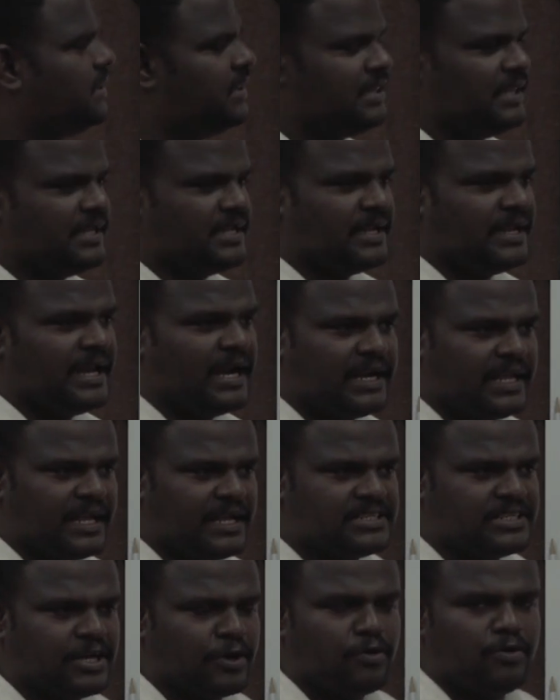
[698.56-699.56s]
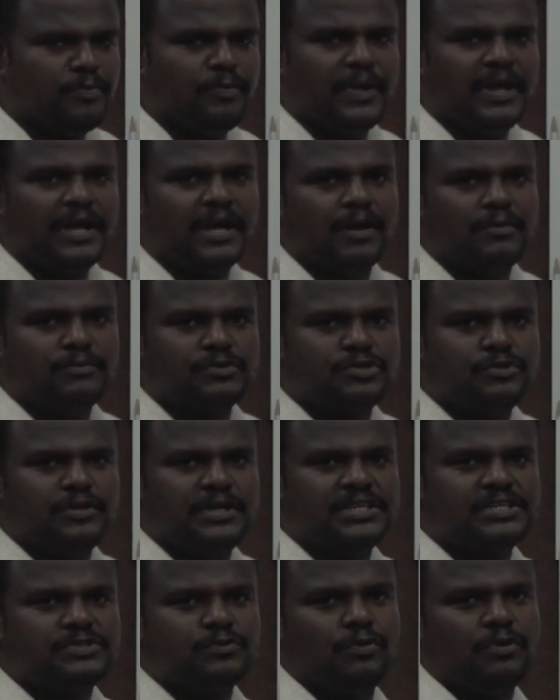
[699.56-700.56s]
the entire circuit may comes to
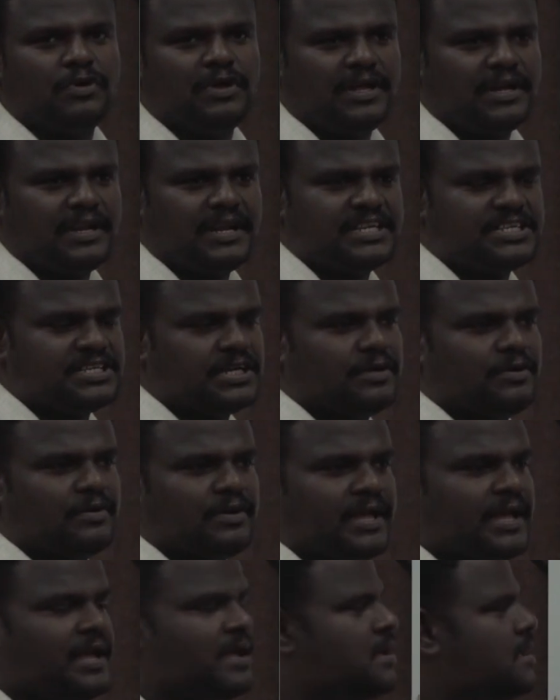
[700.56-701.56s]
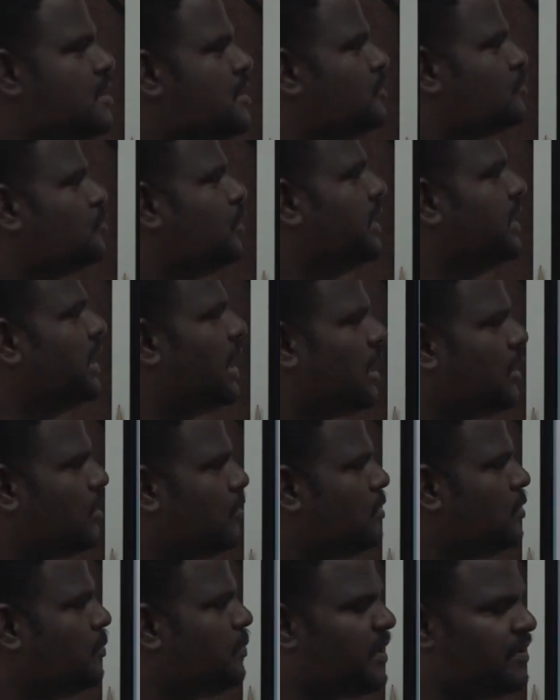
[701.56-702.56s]
its reset. Okay, so in
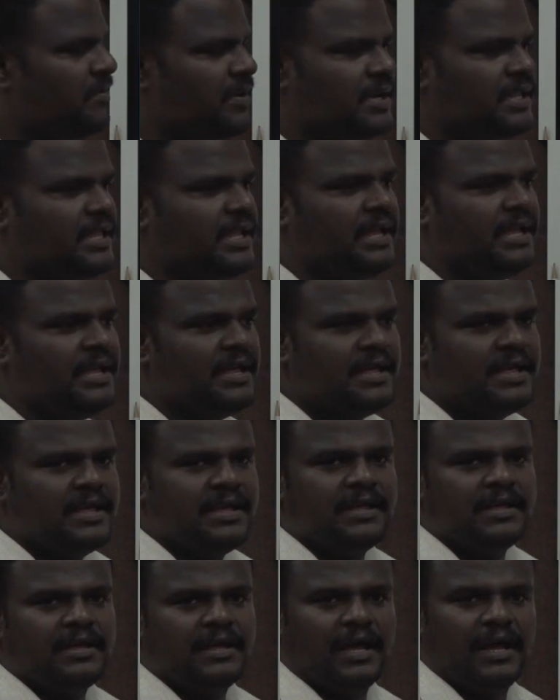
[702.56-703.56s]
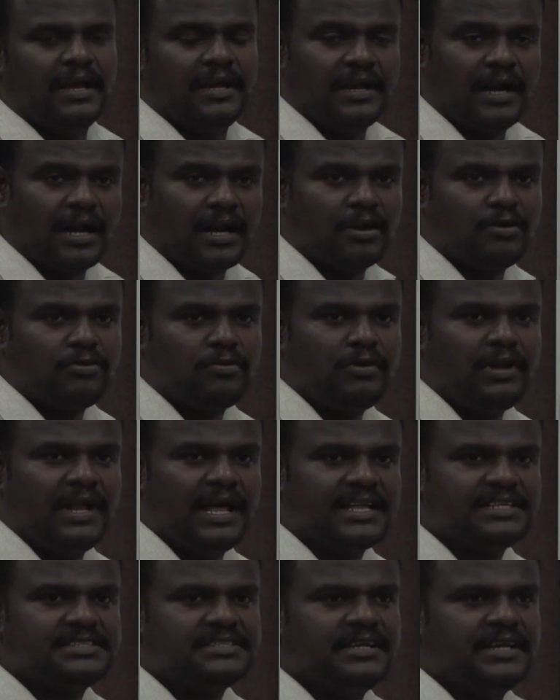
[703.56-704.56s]
order to prevent the in order to
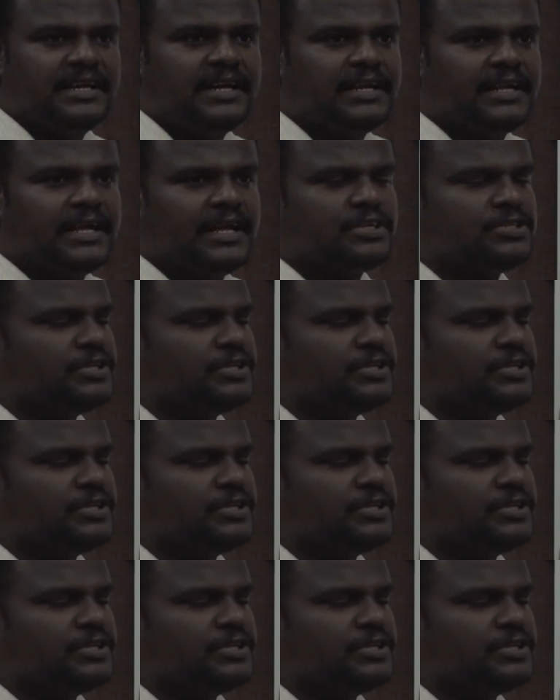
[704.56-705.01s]
latch the entire